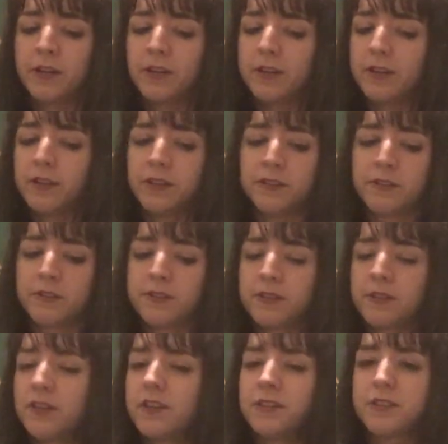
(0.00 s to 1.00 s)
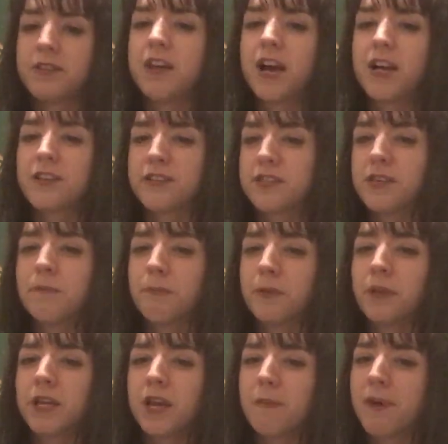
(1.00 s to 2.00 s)
It's not
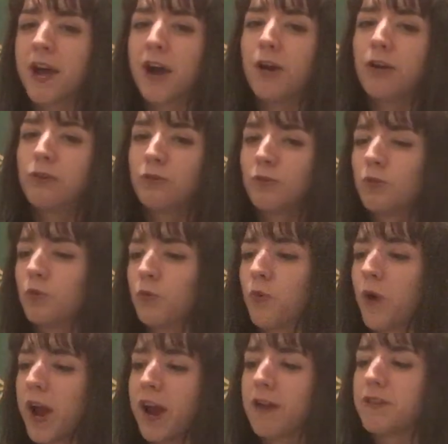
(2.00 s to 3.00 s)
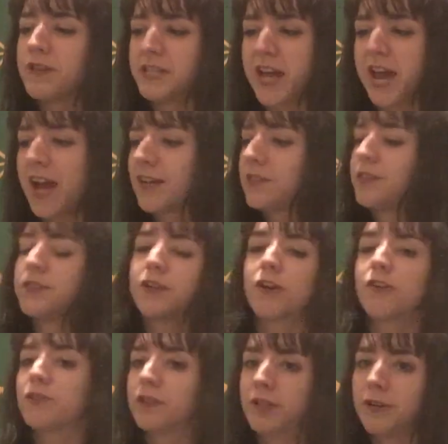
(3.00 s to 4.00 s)
simply about where the taxes
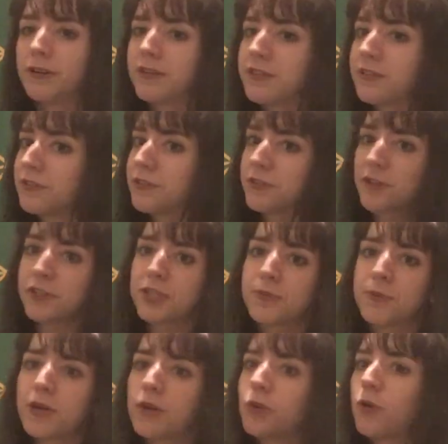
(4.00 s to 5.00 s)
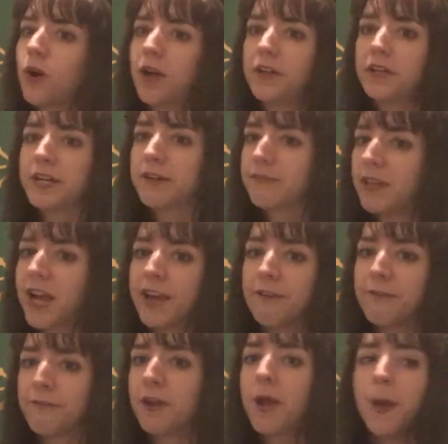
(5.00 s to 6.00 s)
are the lowest. It's also about quality of
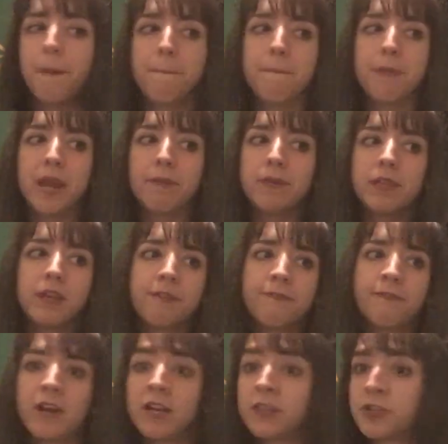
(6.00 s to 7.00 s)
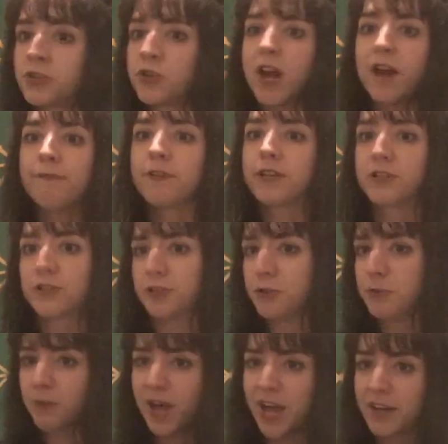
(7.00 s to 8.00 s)
life. Maybe they find the traffic is
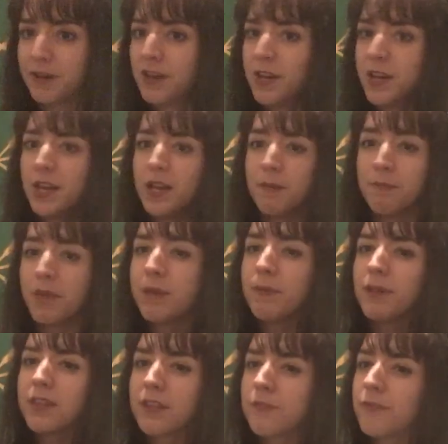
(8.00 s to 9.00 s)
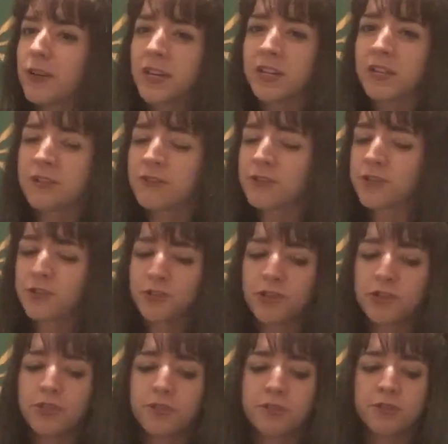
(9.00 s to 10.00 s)
too bad. Maybe they find
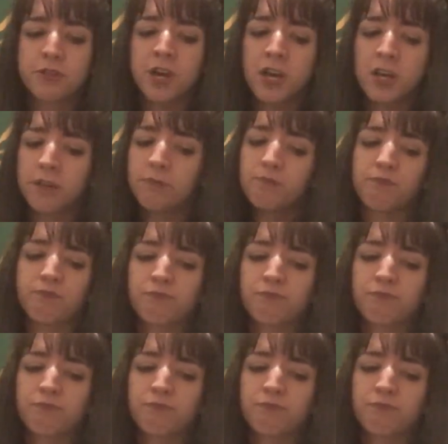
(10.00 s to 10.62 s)
just not